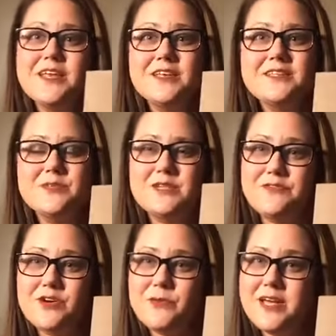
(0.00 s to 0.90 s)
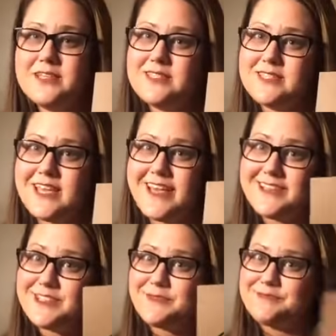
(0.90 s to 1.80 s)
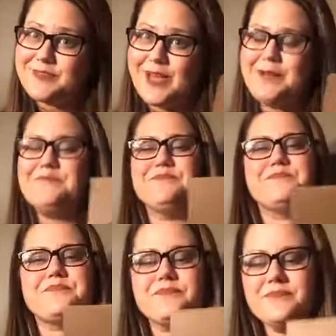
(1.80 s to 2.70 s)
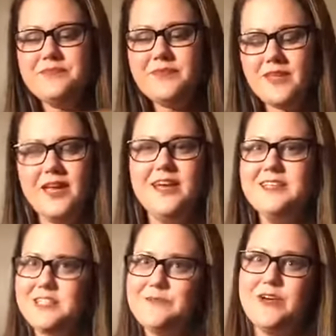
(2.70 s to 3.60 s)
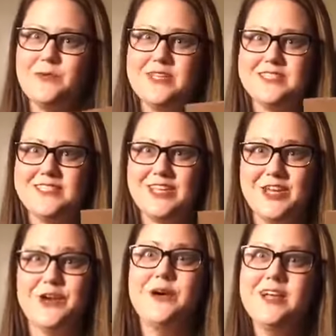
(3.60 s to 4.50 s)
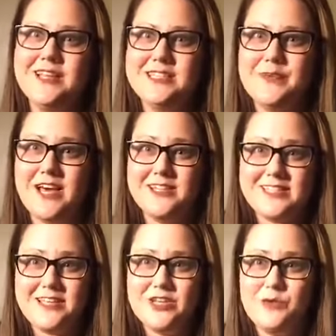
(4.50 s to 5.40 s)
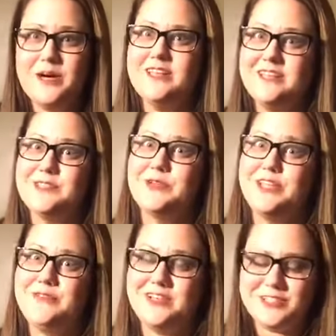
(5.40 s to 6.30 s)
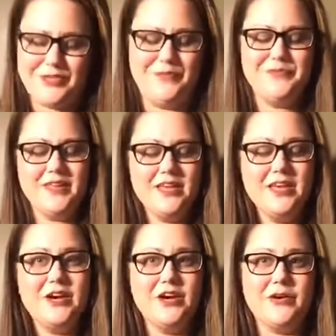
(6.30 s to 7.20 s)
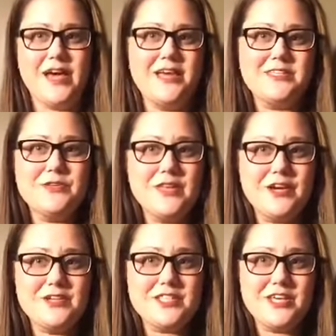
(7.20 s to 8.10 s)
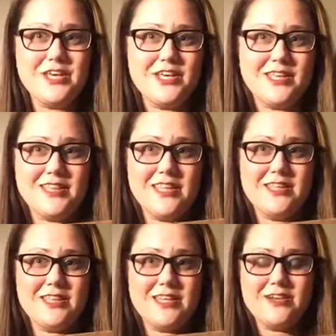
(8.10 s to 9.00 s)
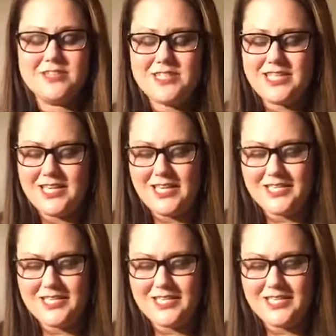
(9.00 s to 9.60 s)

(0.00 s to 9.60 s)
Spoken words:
some different ways to say yes. Okay? And some fun ways to say no. Let's be honest, that no button is really fun too. Okay, so there's these.